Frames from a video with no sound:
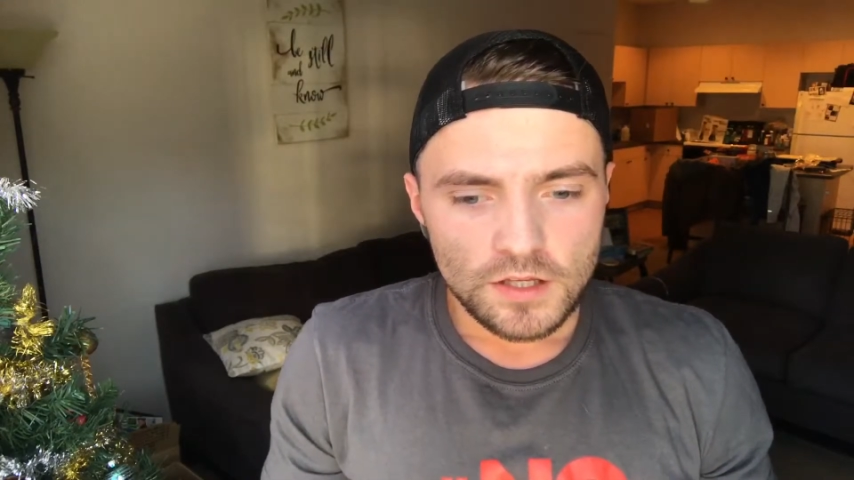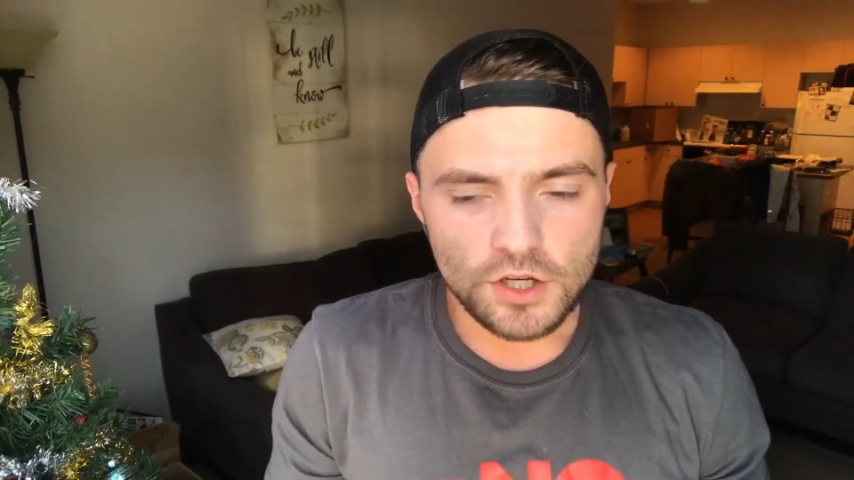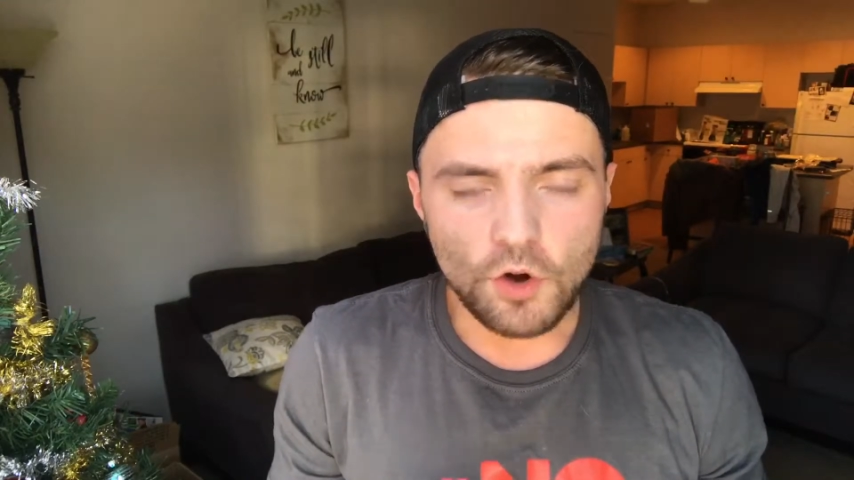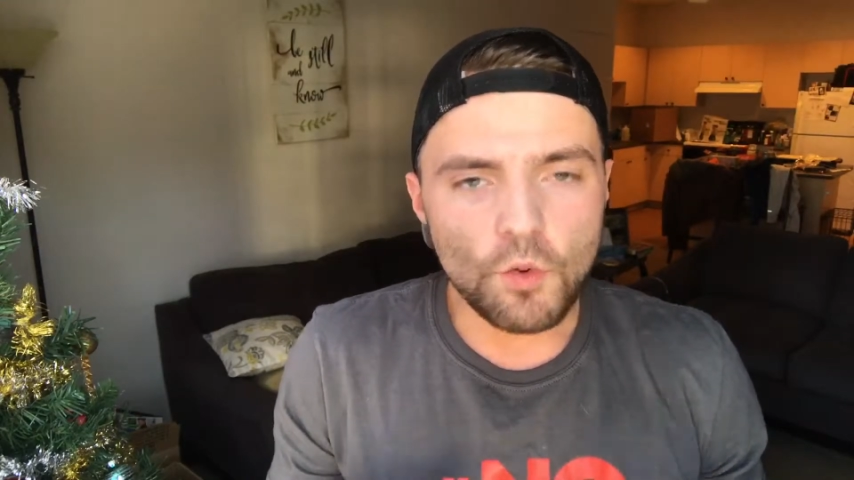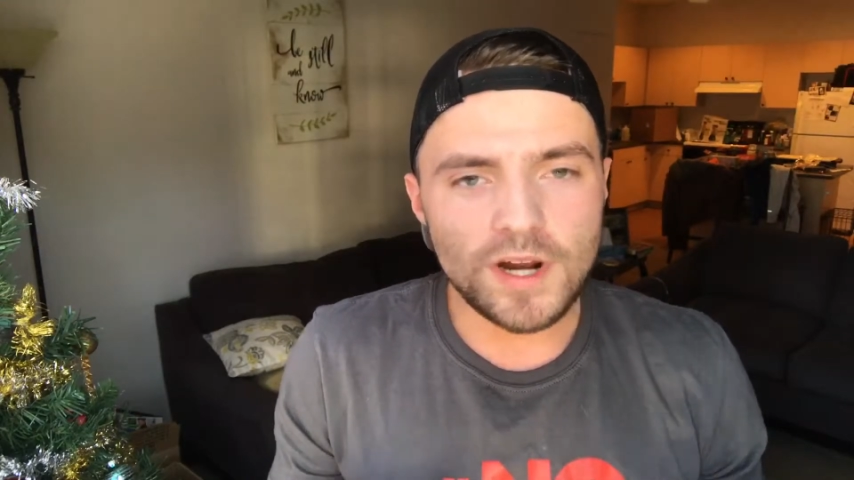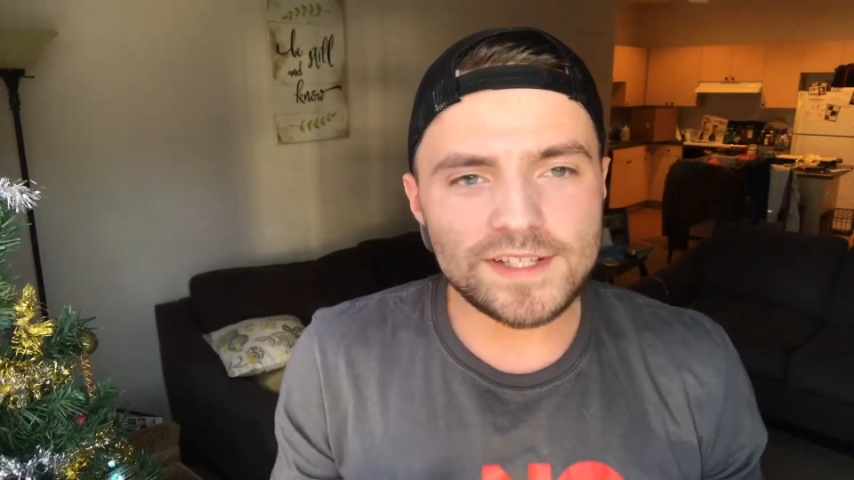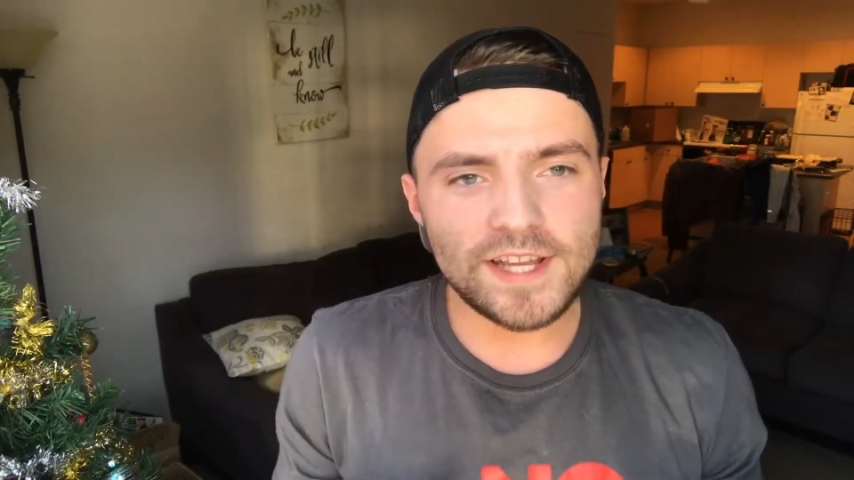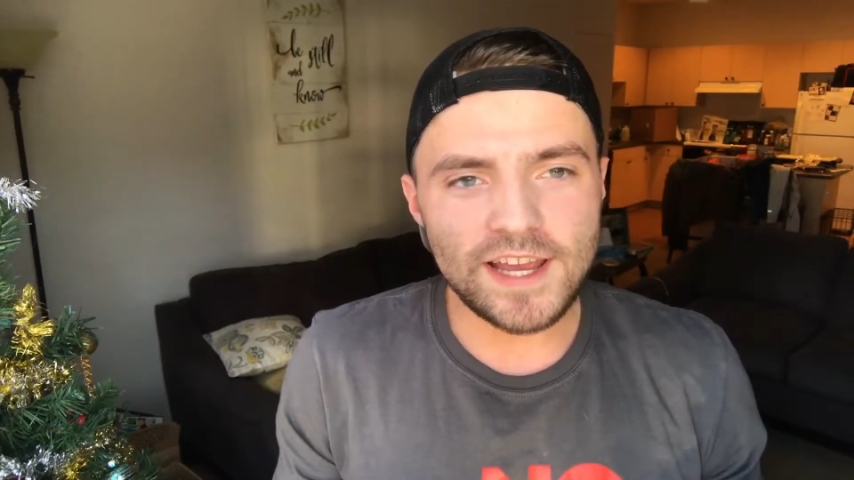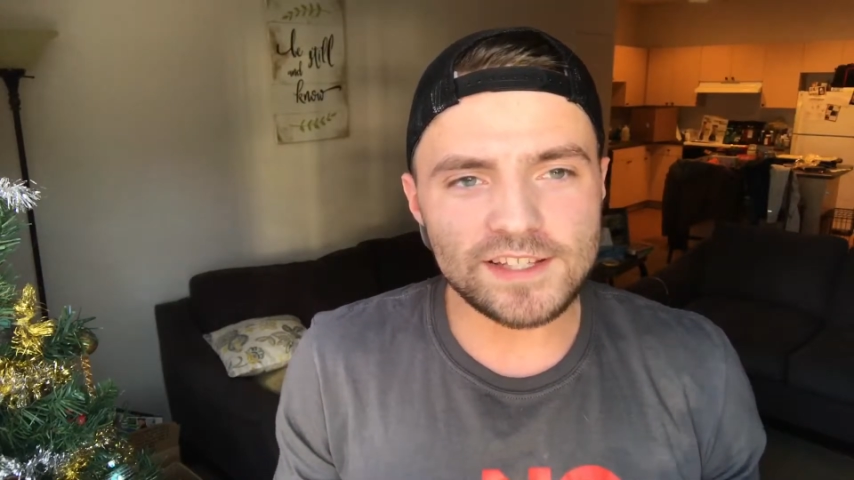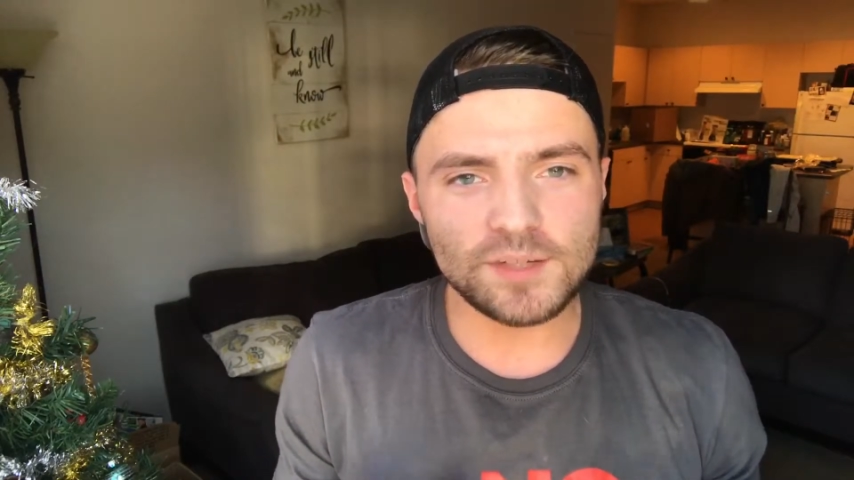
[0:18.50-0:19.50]
you know, what it
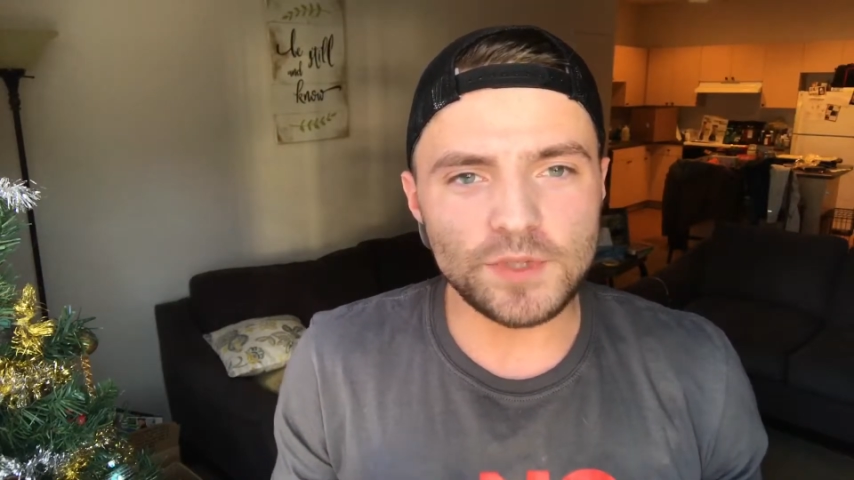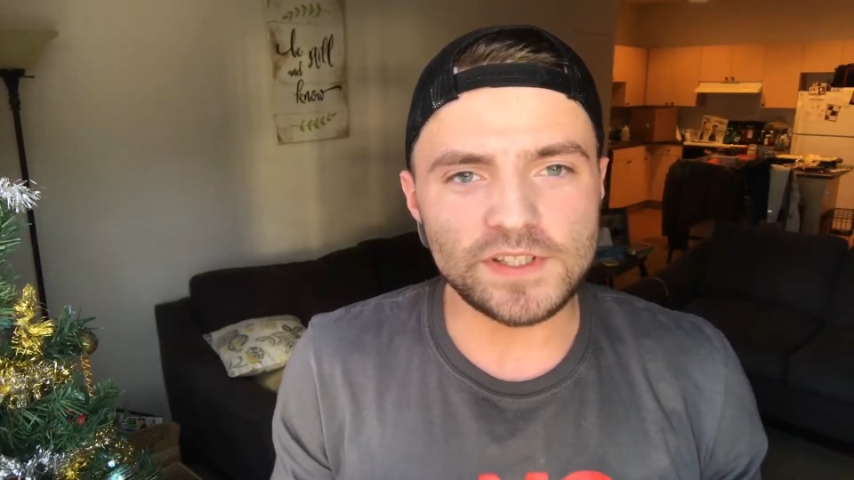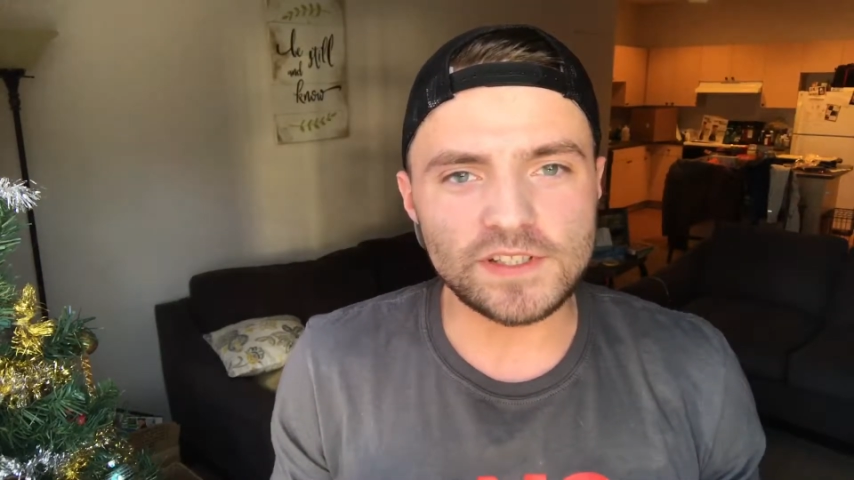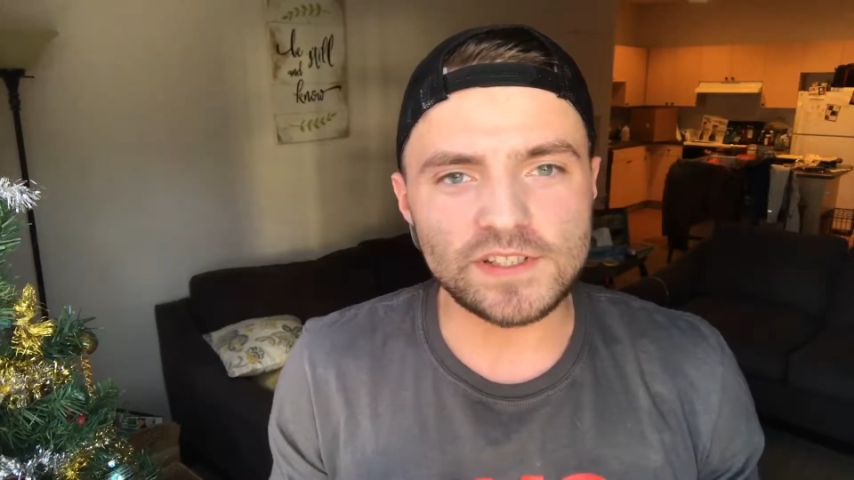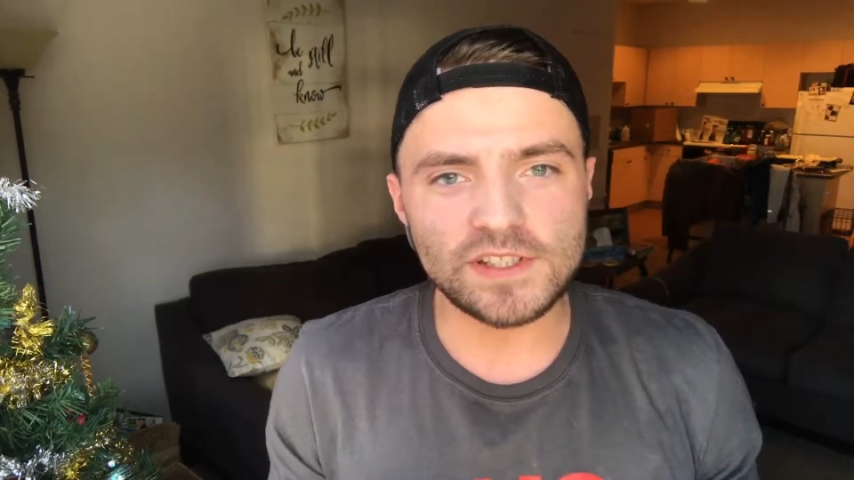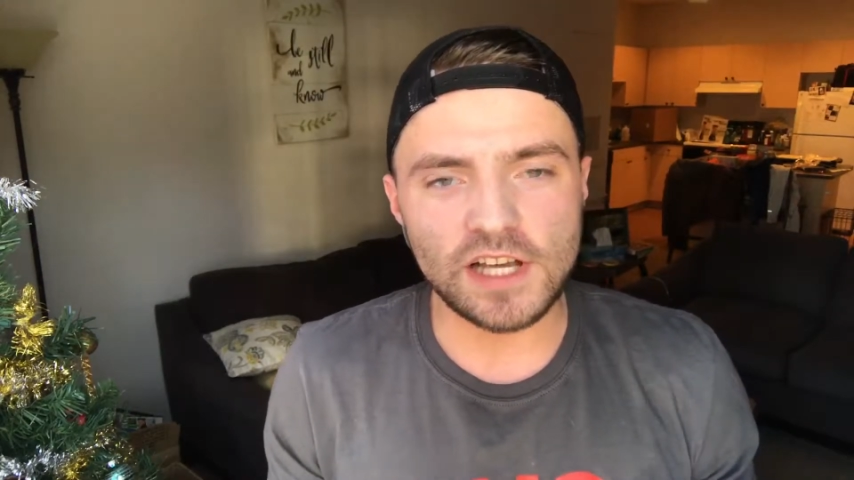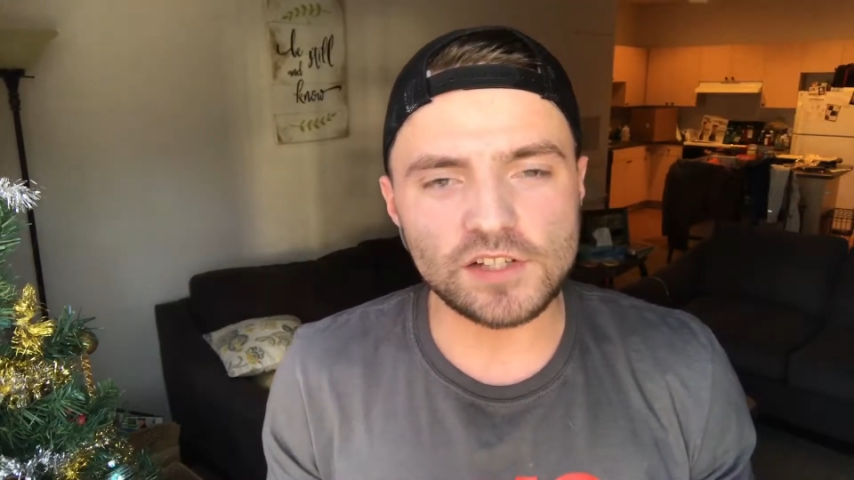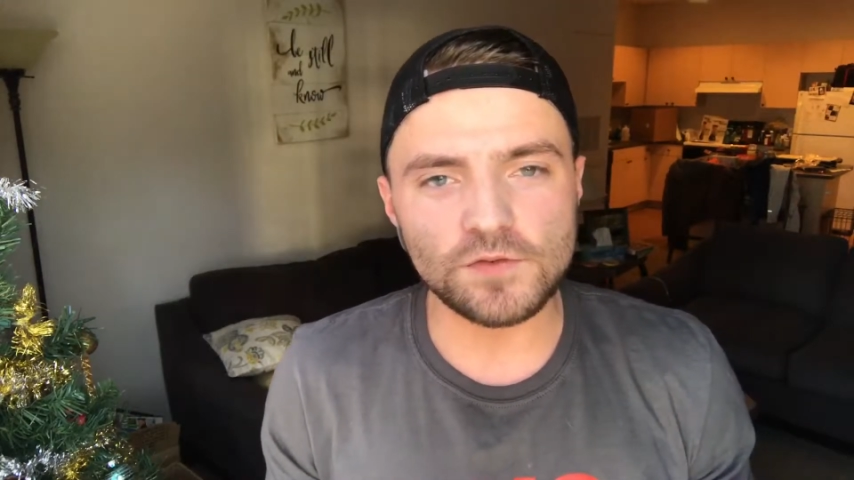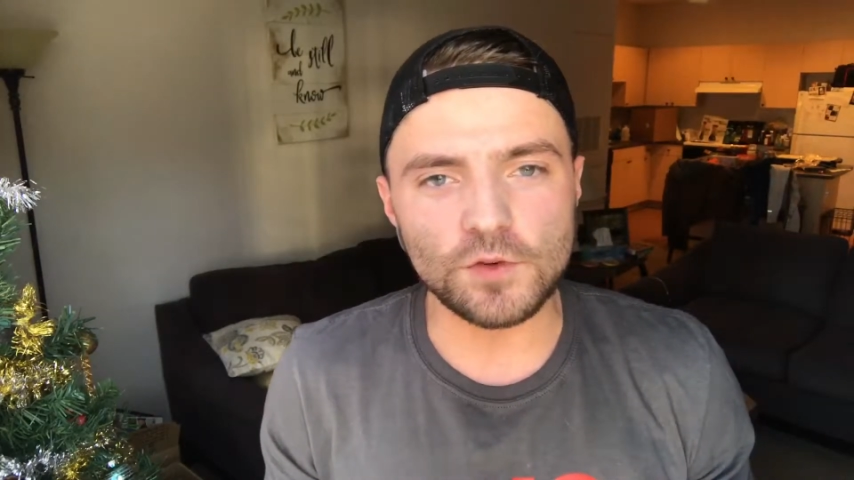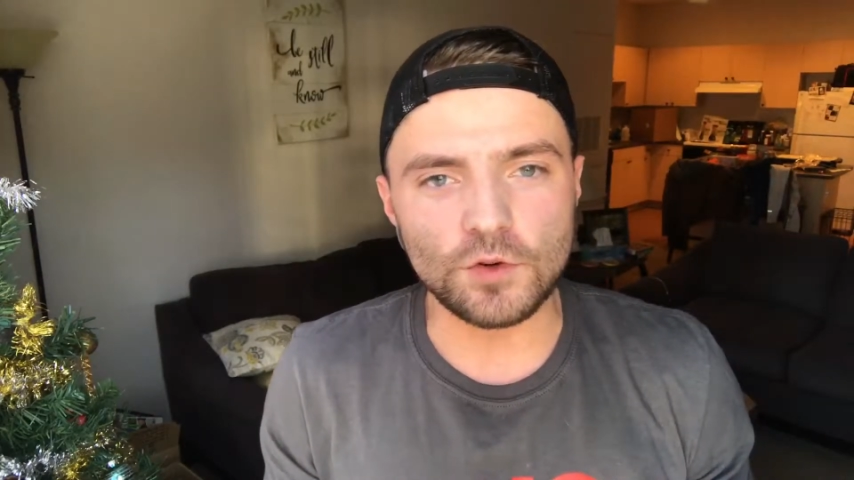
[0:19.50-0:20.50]
takes to be
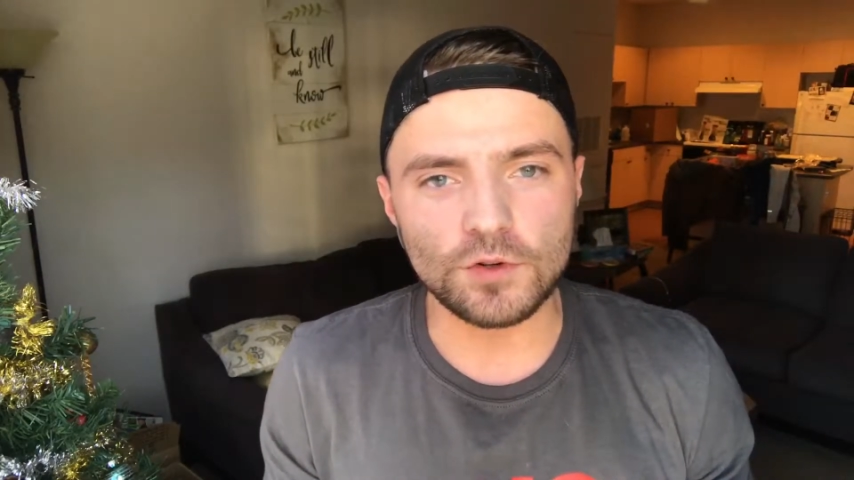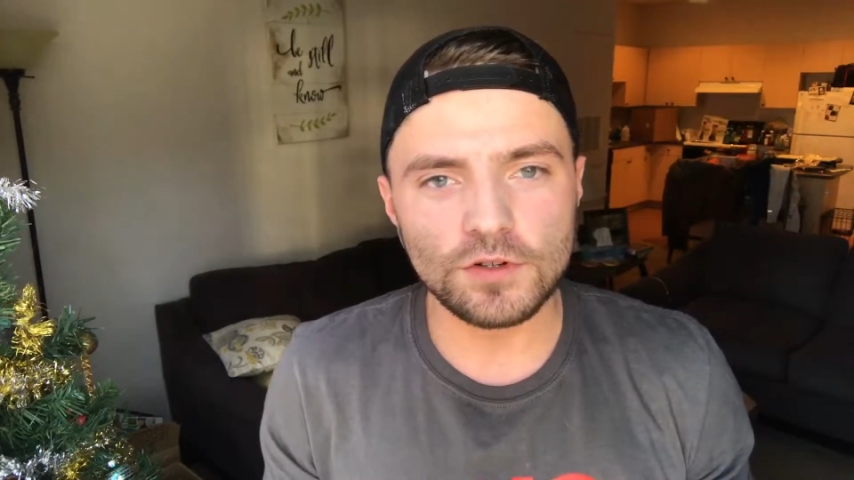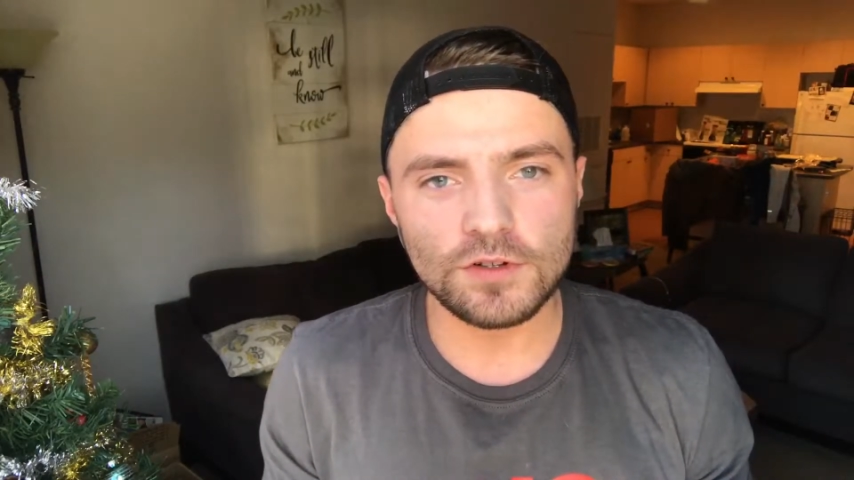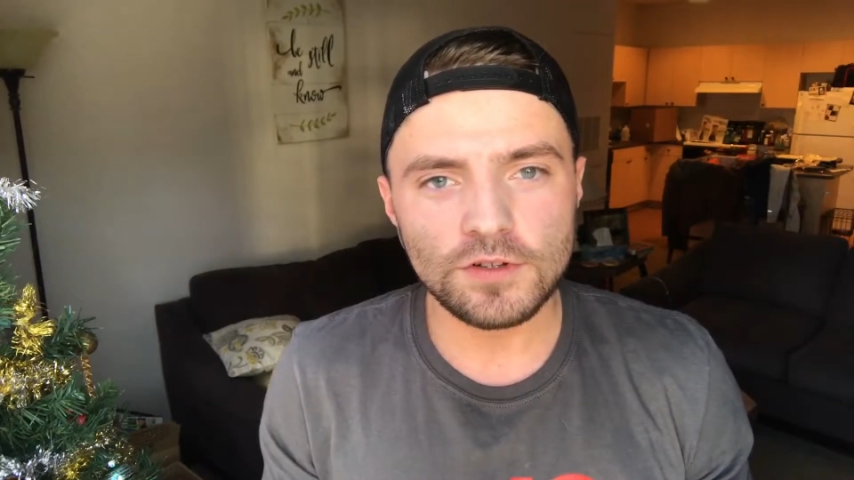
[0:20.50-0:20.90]
successful